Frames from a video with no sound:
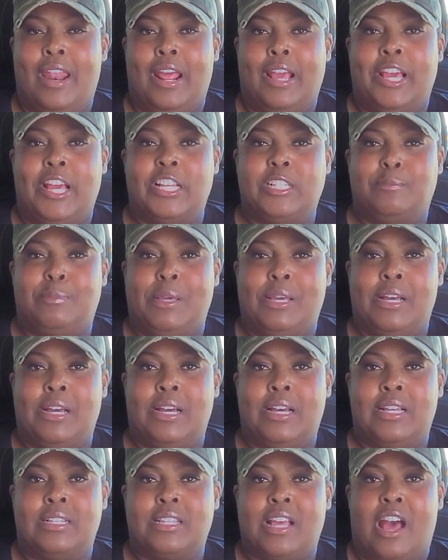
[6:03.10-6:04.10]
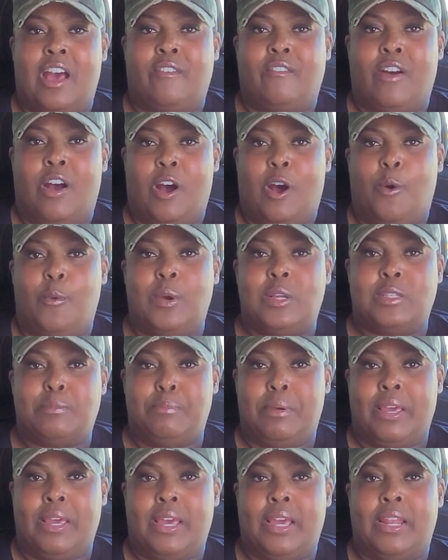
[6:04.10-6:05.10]
guess because I've always
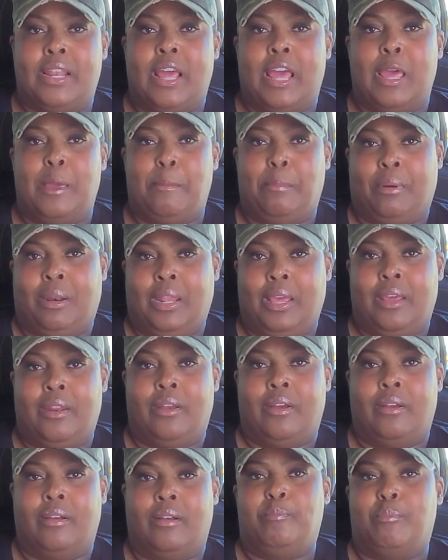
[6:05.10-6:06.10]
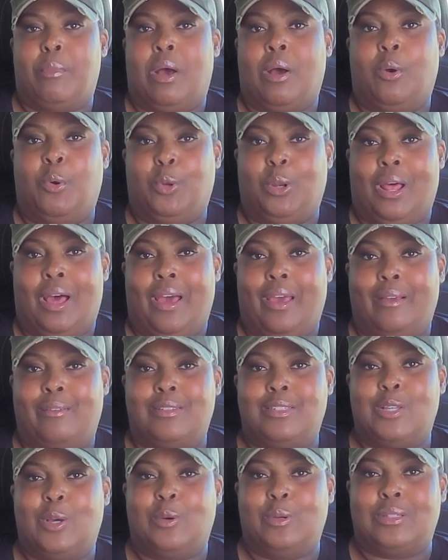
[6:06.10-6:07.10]
been a planner my whole life,
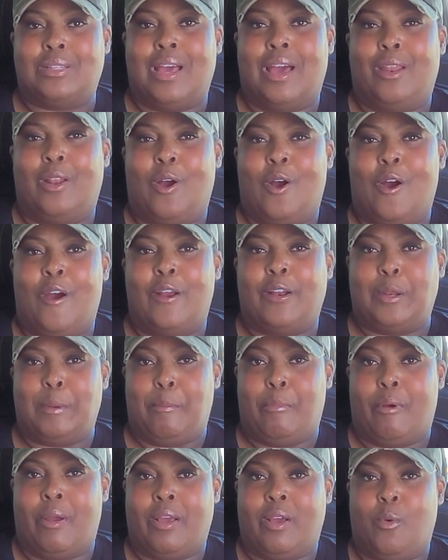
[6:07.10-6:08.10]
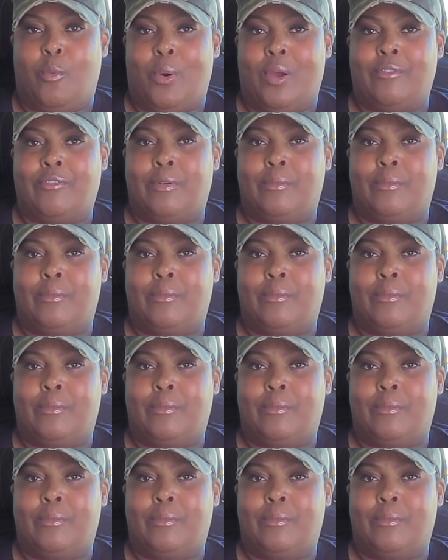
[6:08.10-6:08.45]
so it's kind of hard to break away from